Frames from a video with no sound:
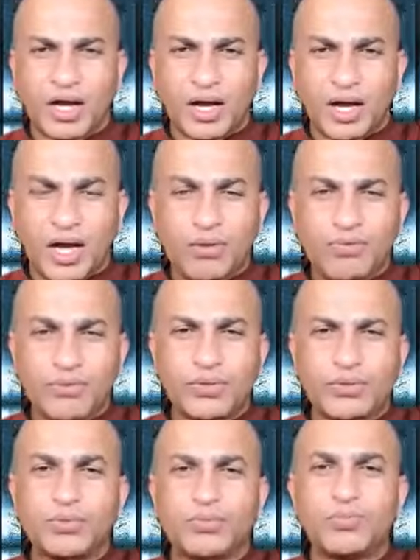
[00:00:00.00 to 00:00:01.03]
How
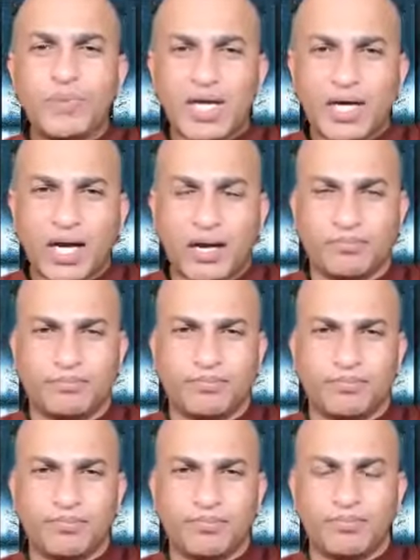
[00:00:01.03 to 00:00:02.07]
you become,
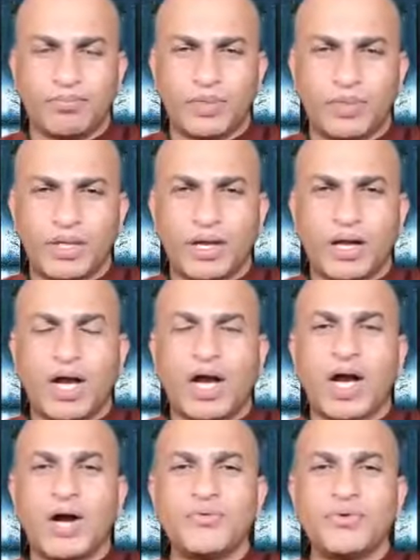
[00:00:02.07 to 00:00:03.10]

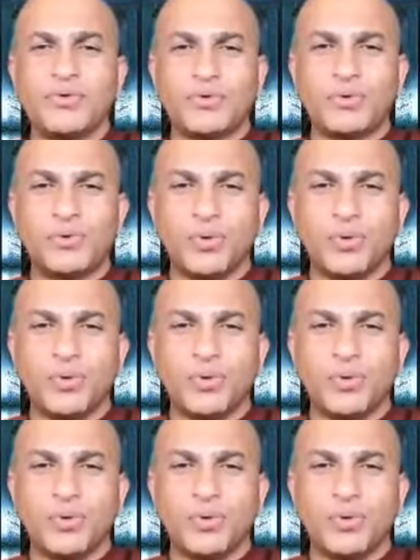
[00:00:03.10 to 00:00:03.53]
how you